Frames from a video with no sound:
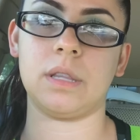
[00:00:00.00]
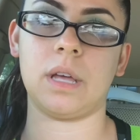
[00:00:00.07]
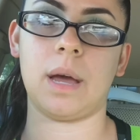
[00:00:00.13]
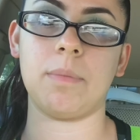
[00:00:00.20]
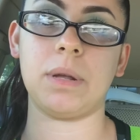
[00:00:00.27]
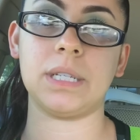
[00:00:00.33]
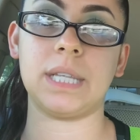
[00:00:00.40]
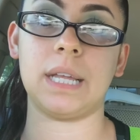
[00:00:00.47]

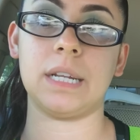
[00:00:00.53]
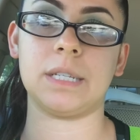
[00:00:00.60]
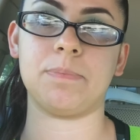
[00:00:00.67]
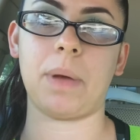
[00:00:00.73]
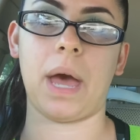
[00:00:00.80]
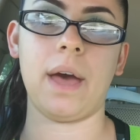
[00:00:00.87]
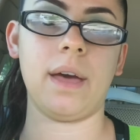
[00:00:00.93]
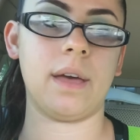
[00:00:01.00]
I'm not saying it's
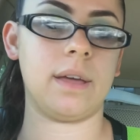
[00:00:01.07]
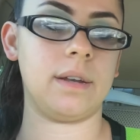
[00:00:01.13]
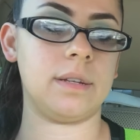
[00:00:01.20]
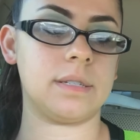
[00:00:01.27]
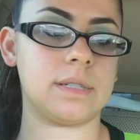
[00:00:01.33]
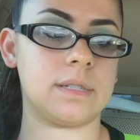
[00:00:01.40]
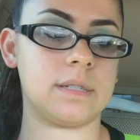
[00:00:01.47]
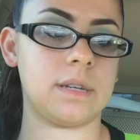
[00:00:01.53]
bad.
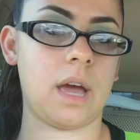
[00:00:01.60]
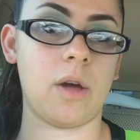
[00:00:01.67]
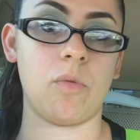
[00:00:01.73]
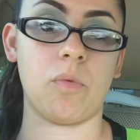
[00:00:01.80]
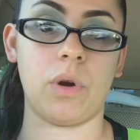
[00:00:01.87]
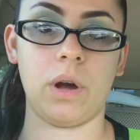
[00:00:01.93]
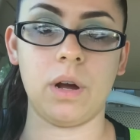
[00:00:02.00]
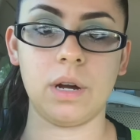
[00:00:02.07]
It's
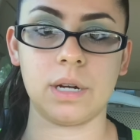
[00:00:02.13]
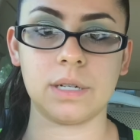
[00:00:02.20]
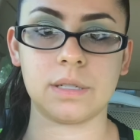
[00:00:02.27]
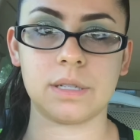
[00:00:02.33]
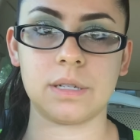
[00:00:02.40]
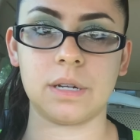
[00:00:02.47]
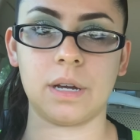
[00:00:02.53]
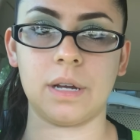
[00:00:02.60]
not wrong
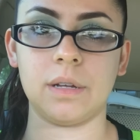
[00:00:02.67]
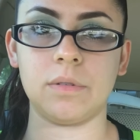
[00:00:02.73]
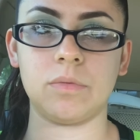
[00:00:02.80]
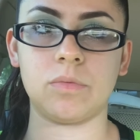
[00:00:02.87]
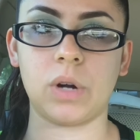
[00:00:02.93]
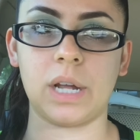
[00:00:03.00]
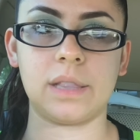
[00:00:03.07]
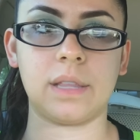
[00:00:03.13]
to not
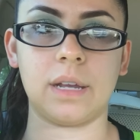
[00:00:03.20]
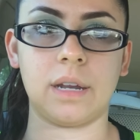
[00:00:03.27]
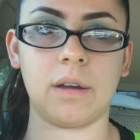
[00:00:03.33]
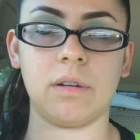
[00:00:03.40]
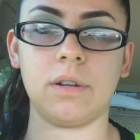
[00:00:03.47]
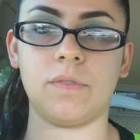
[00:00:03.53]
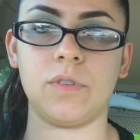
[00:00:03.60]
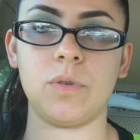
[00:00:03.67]
write that
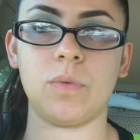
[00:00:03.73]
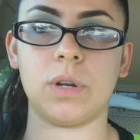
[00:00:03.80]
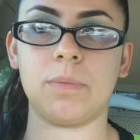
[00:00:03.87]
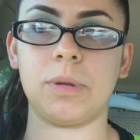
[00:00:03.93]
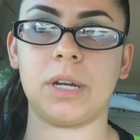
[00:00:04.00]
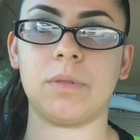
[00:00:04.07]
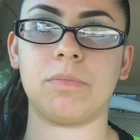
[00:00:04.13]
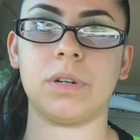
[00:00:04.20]
down if you want
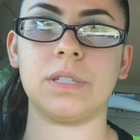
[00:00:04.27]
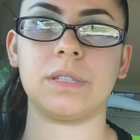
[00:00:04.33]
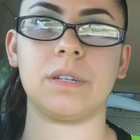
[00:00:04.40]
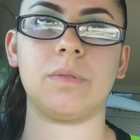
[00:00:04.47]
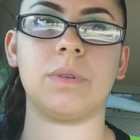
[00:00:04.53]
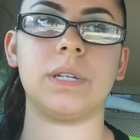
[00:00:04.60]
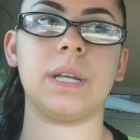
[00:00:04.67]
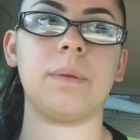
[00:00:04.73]
to become
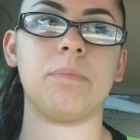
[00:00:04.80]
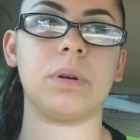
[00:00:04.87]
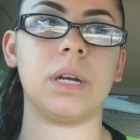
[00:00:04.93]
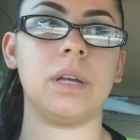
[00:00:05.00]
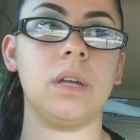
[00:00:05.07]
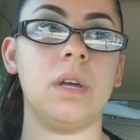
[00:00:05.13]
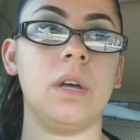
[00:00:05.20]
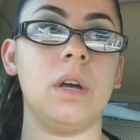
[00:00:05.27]
president one day.
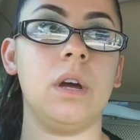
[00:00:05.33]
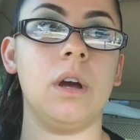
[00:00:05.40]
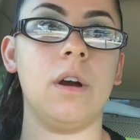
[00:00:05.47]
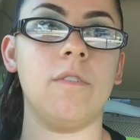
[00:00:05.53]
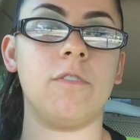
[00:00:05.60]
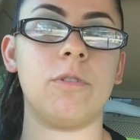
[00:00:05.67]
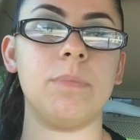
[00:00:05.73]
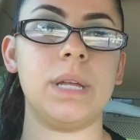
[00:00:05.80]
But
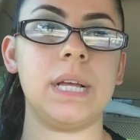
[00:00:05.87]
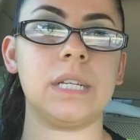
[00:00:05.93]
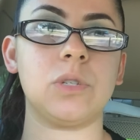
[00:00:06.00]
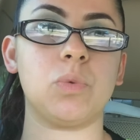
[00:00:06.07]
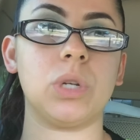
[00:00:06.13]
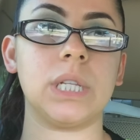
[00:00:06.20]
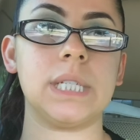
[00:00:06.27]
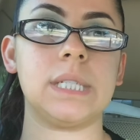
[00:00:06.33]
for me,
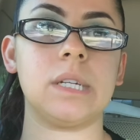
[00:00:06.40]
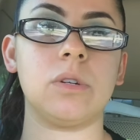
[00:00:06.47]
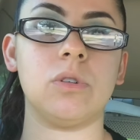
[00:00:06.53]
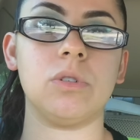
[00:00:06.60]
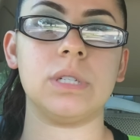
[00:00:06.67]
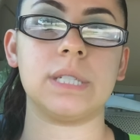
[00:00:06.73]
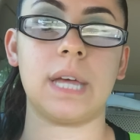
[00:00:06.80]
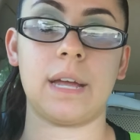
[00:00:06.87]
as a realistic
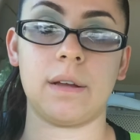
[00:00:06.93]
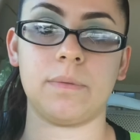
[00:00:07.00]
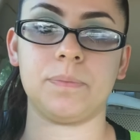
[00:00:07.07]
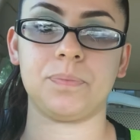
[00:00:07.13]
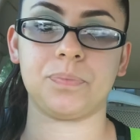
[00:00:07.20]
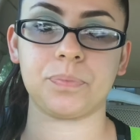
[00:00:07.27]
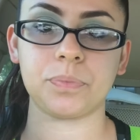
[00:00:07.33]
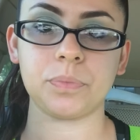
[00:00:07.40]
goal, is like
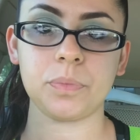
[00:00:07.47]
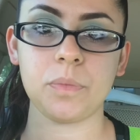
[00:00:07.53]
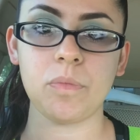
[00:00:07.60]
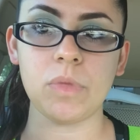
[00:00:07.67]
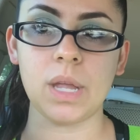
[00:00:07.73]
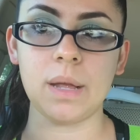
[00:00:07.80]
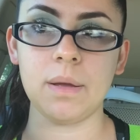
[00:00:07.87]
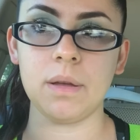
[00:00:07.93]

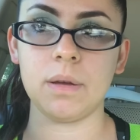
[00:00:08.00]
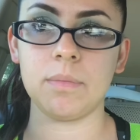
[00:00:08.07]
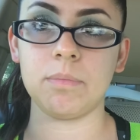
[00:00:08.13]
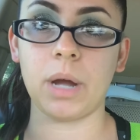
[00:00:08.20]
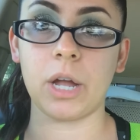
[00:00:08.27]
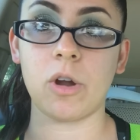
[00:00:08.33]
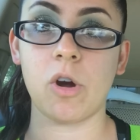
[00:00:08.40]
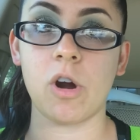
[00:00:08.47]

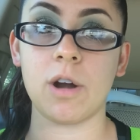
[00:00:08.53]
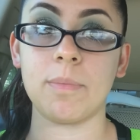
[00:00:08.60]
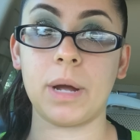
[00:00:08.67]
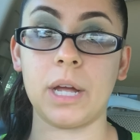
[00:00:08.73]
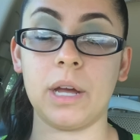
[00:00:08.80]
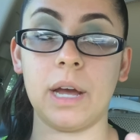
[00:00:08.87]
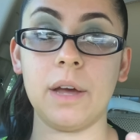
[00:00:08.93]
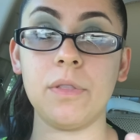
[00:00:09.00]
my car,
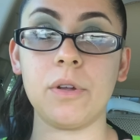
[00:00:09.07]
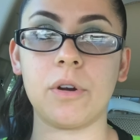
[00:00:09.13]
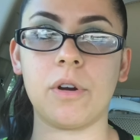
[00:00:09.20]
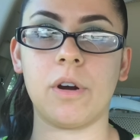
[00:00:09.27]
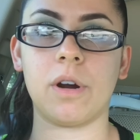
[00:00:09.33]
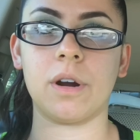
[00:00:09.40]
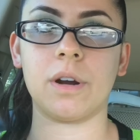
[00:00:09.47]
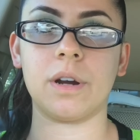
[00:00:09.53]
my other
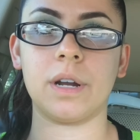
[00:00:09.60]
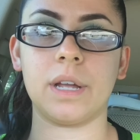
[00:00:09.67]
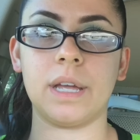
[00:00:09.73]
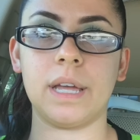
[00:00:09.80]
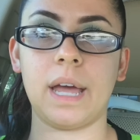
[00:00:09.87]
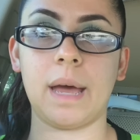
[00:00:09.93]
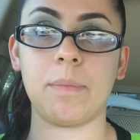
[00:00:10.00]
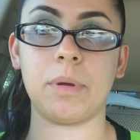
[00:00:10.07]
car,
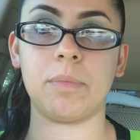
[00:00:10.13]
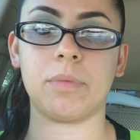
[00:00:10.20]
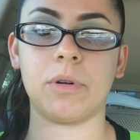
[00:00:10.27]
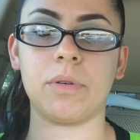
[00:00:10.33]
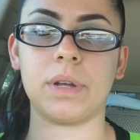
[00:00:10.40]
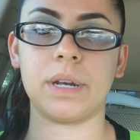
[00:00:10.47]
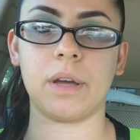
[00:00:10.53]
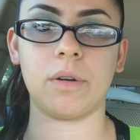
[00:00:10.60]
it had been
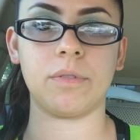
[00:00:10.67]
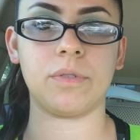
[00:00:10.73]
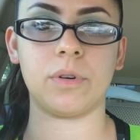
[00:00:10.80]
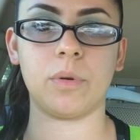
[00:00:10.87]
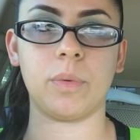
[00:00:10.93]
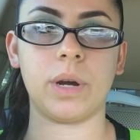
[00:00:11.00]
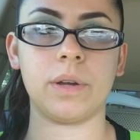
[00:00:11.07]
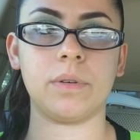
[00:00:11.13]
broken down
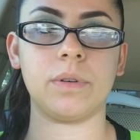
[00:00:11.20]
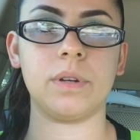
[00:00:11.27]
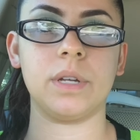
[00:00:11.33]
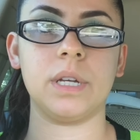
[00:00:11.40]
for a while.